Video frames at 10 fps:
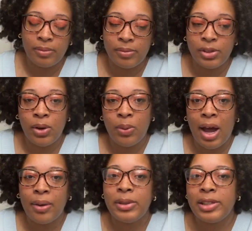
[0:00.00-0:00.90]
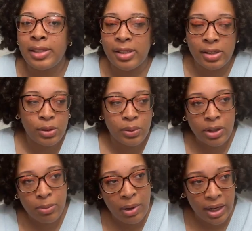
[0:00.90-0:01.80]
So I was listening to
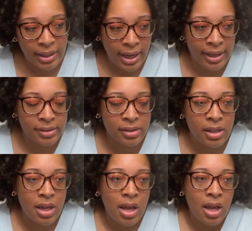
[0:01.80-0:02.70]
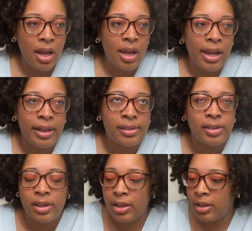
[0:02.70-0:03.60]
another podcast. It's
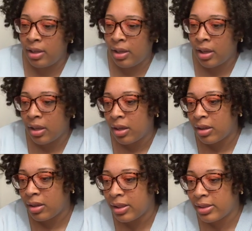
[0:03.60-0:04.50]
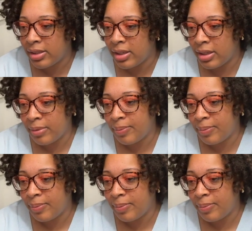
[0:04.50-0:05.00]
let's see.